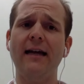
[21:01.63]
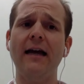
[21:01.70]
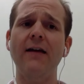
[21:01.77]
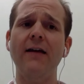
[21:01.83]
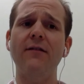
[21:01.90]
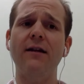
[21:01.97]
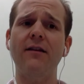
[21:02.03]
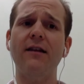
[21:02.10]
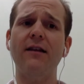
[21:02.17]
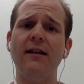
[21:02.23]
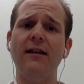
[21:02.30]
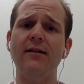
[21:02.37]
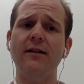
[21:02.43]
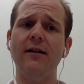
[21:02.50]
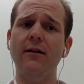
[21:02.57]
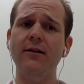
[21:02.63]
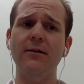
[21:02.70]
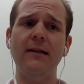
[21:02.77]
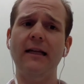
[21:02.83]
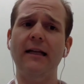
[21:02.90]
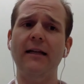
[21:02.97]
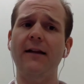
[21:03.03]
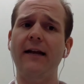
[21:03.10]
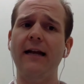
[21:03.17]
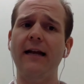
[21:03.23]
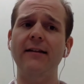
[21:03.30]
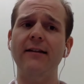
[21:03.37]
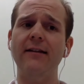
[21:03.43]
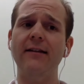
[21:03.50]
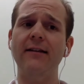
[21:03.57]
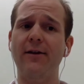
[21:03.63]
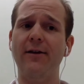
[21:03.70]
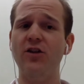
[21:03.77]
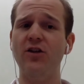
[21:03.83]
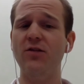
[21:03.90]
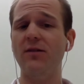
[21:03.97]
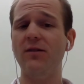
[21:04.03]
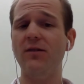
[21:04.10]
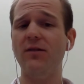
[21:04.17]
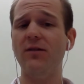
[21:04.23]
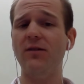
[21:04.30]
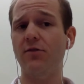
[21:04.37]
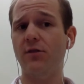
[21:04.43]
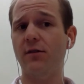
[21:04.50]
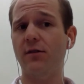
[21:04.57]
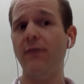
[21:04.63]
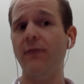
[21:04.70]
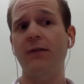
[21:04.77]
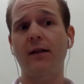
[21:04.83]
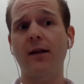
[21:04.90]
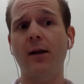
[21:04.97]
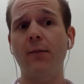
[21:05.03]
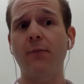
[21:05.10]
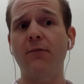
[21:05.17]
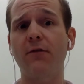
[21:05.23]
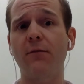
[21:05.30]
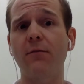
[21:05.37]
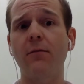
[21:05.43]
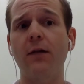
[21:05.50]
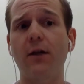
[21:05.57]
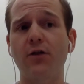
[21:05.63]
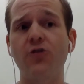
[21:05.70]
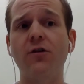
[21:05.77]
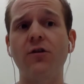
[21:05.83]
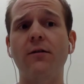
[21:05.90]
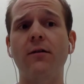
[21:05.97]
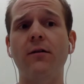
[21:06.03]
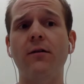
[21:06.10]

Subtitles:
have, and I think that ultimately, at the end of the day, it's a value judgment that should definitely come from country,